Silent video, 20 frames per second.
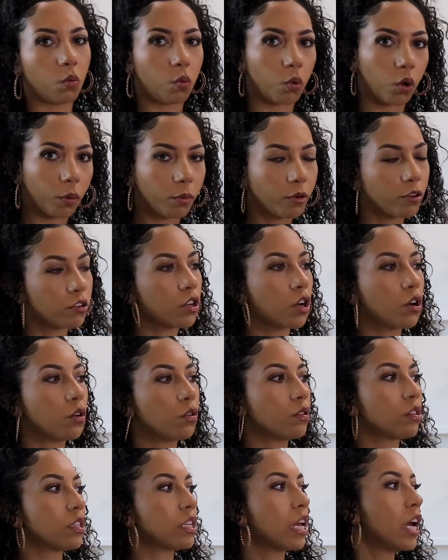the warmer
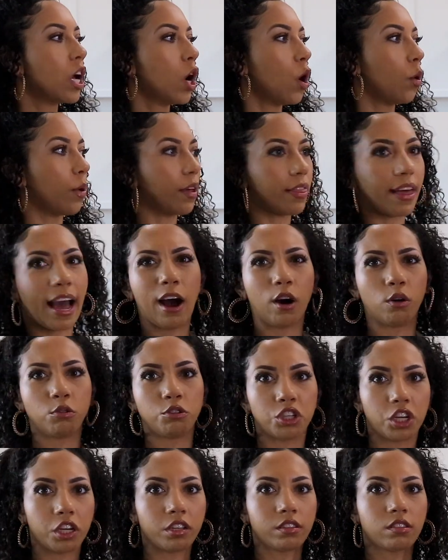tones without
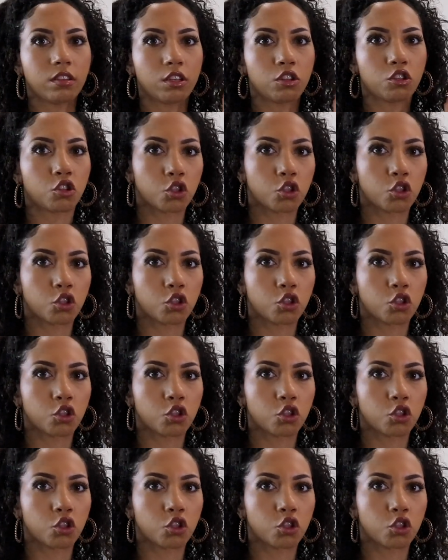just